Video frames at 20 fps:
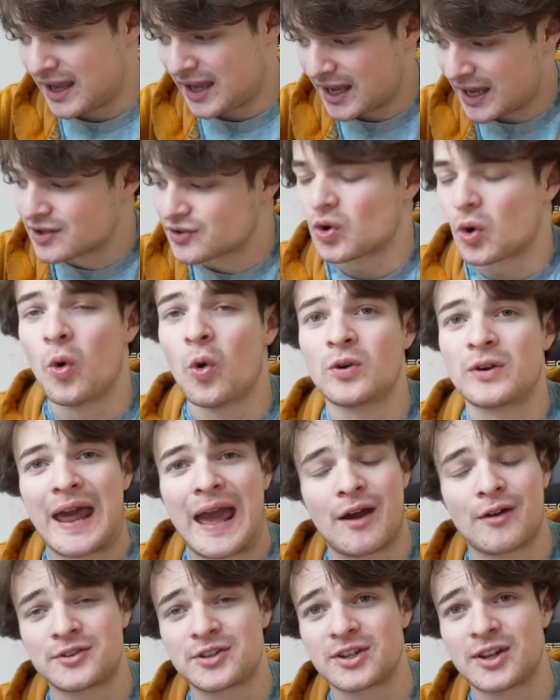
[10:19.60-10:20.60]
It is all
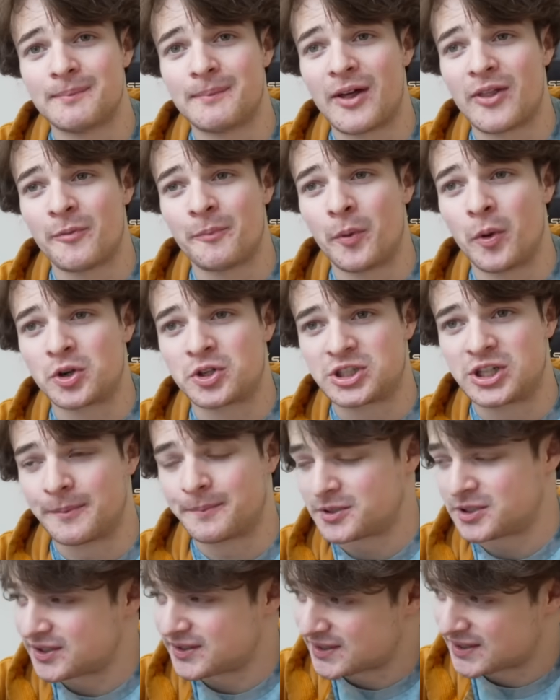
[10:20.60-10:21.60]
down to the motherboard
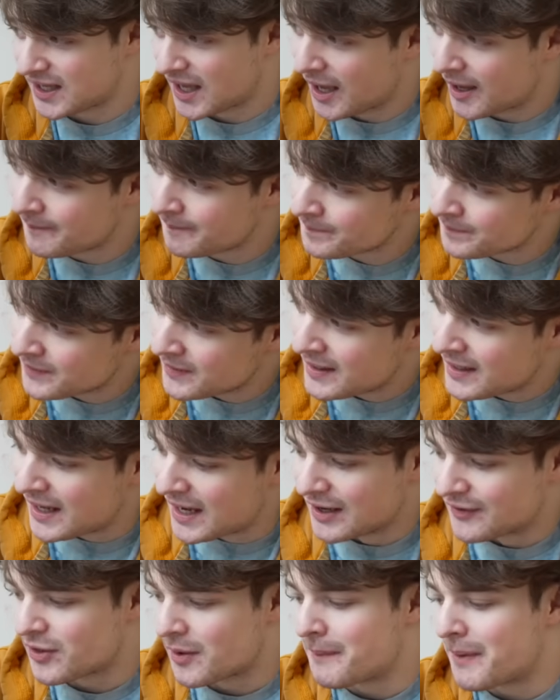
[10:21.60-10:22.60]
chipset.
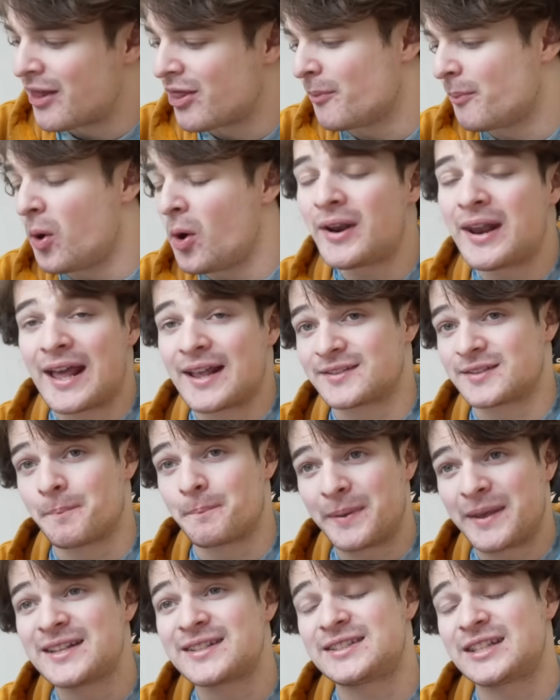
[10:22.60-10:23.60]
If the motherboard has the
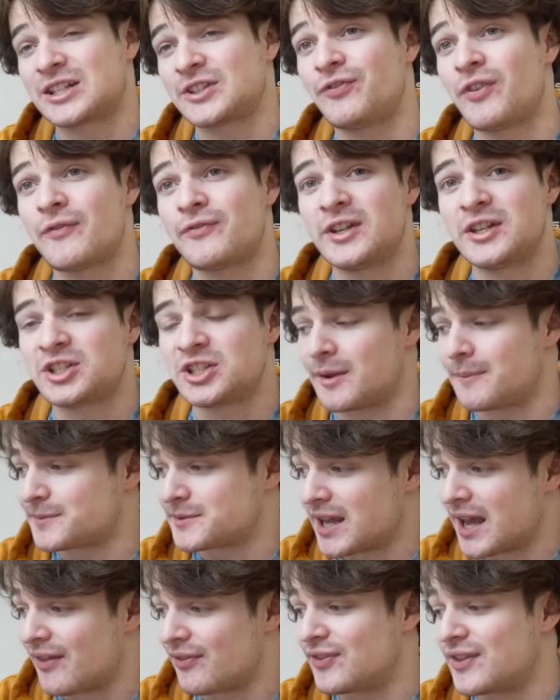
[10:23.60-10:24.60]
B650
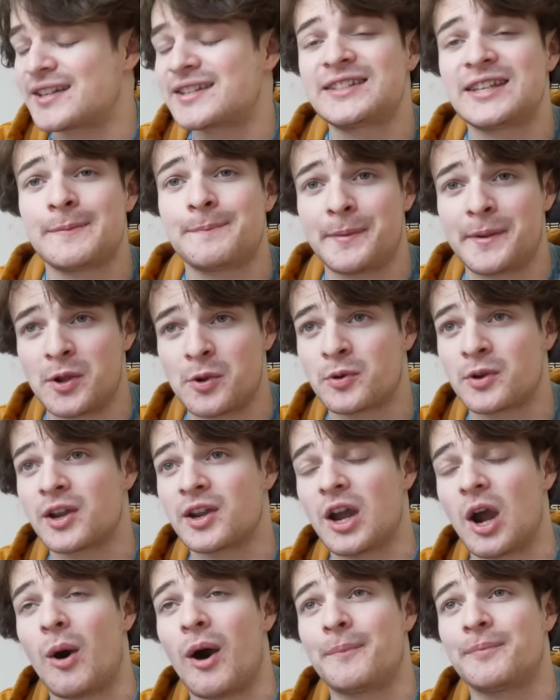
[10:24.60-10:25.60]
chipset, this CPU can
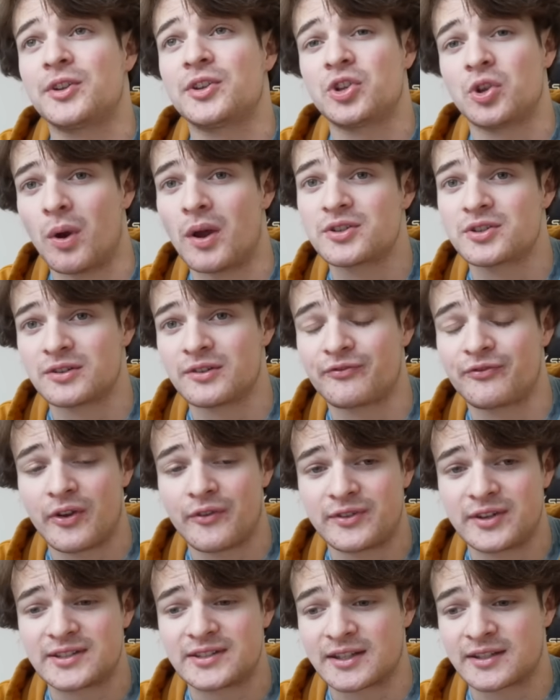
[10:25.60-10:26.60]
go up to
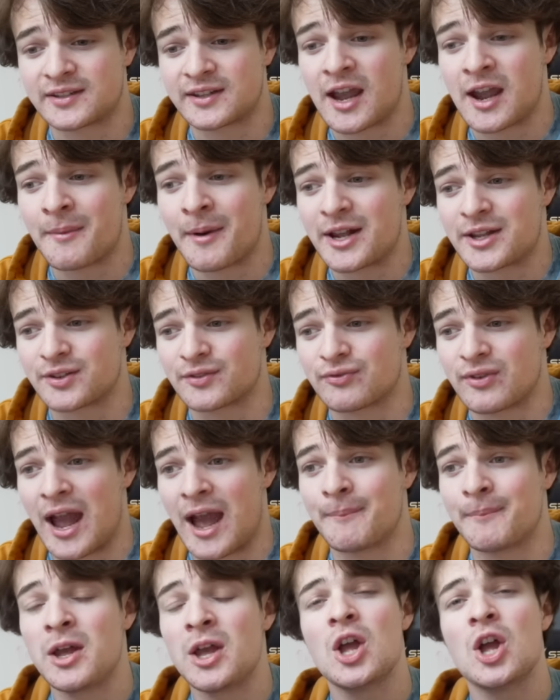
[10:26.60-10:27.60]
256 gigabytes of
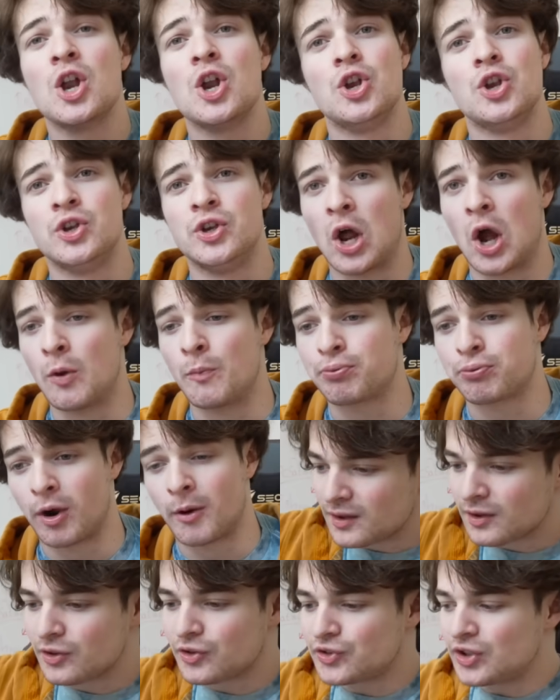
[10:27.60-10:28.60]
RAM, no problem.